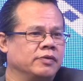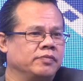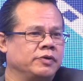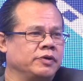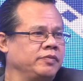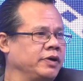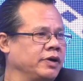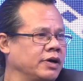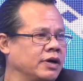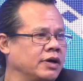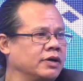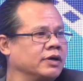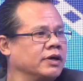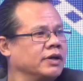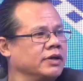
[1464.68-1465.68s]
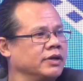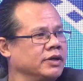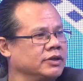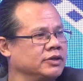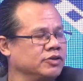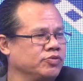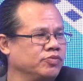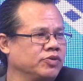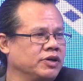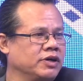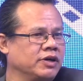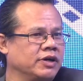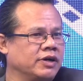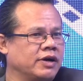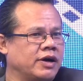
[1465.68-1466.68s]
P B R adigi
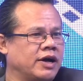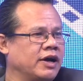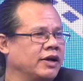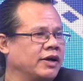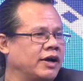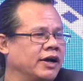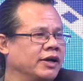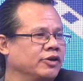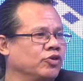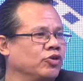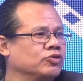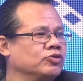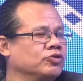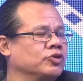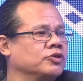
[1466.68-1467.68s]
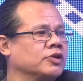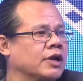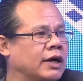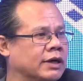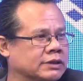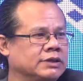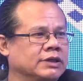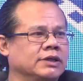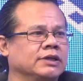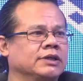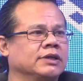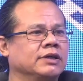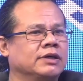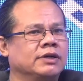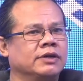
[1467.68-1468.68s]
gumba I I know things lakhtri.
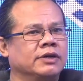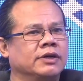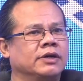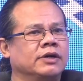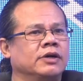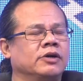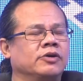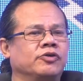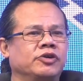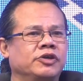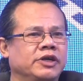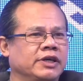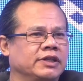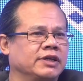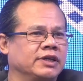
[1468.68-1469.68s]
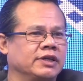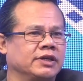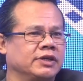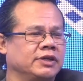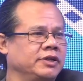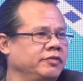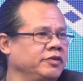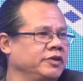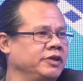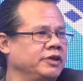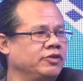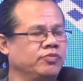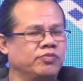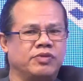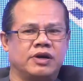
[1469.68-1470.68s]
Adega D V D
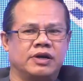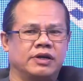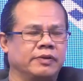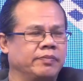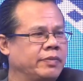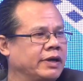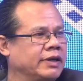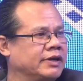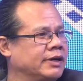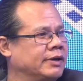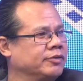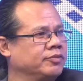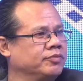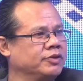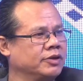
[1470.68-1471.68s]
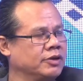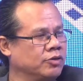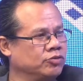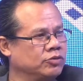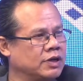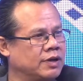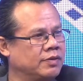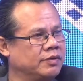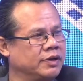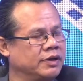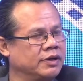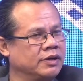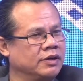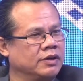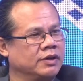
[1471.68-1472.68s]
gumba, pen drive gumda low tavan.
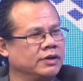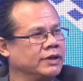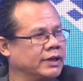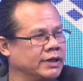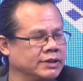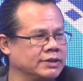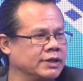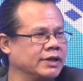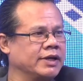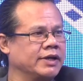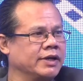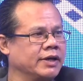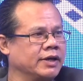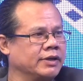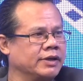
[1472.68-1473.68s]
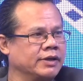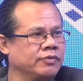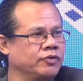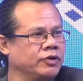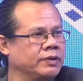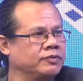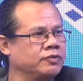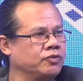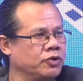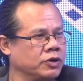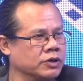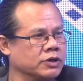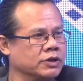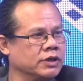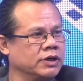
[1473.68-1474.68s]
That is an area that we have to
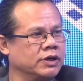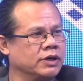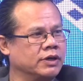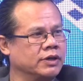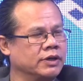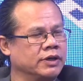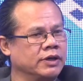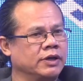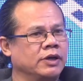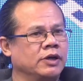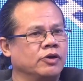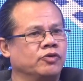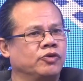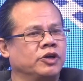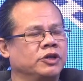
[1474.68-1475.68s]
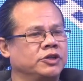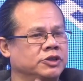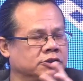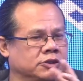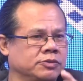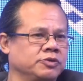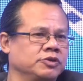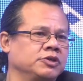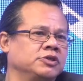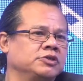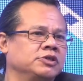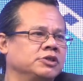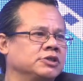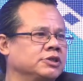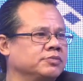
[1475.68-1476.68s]
work. Degi kogi distribution
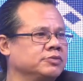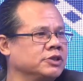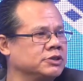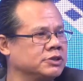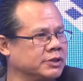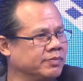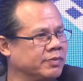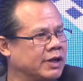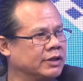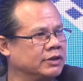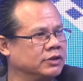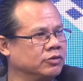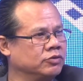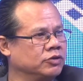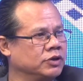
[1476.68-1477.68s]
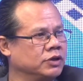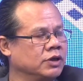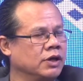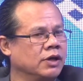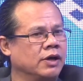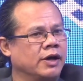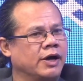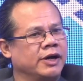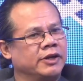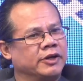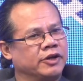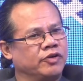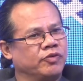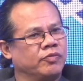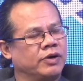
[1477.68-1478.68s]
systems is streamlined totally. I ne
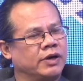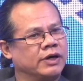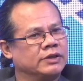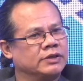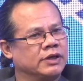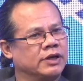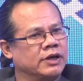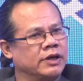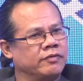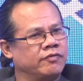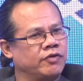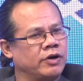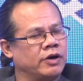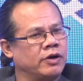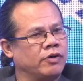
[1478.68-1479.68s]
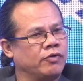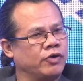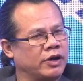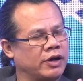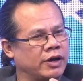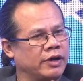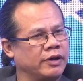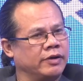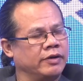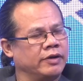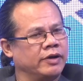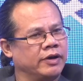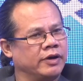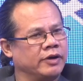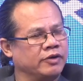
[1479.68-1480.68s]
kayumba. I say if uh, when I
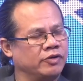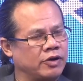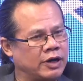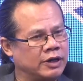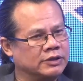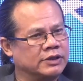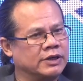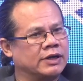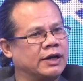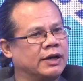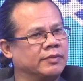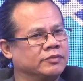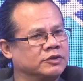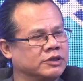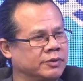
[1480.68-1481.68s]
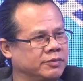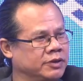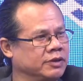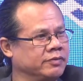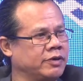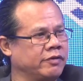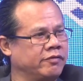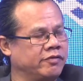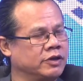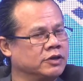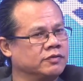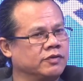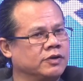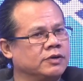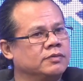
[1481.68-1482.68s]
uh, you know I said I am scripting my
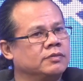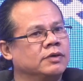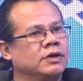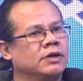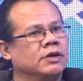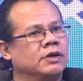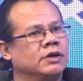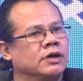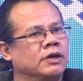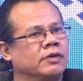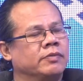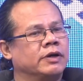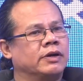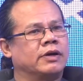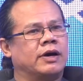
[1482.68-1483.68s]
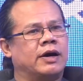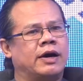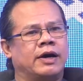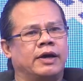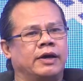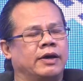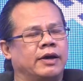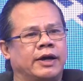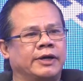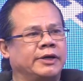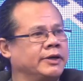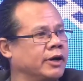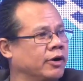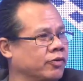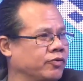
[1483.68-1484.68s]
first film, uh, but I I
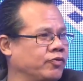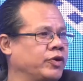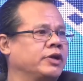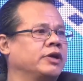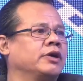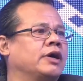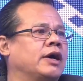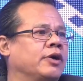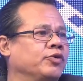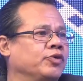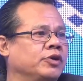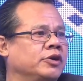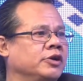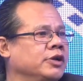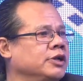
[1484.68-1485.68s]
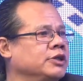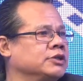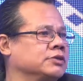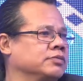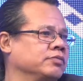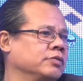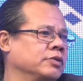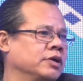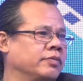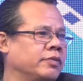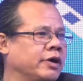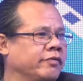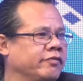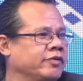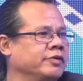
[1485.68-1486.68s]
doubt whether I will release
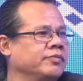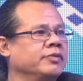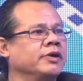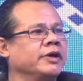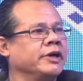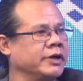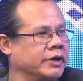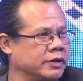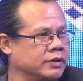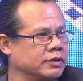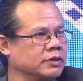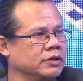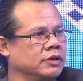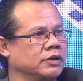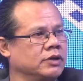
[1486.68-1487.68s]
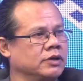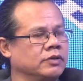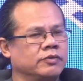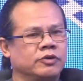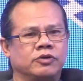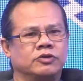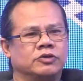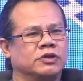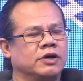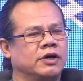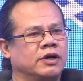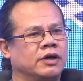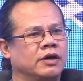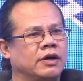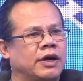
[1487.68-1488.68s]
my film here. Okay. Because
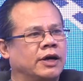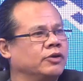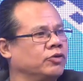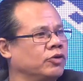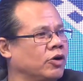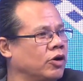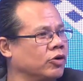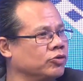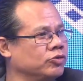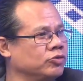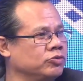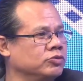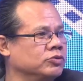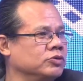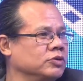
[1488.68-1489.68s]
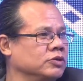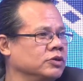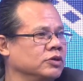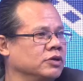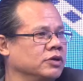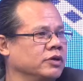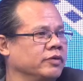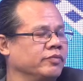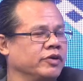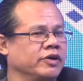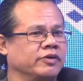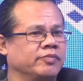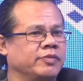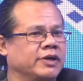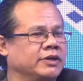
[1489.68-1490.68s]
uh, I don't know how to. My
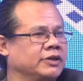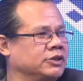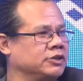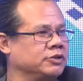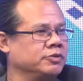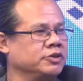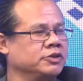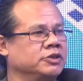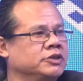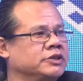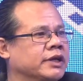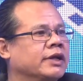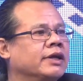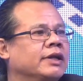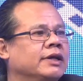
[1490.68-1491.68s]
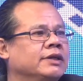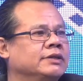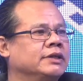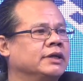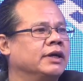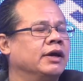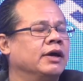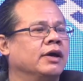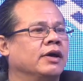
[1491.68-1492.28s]
my distribution channel like the.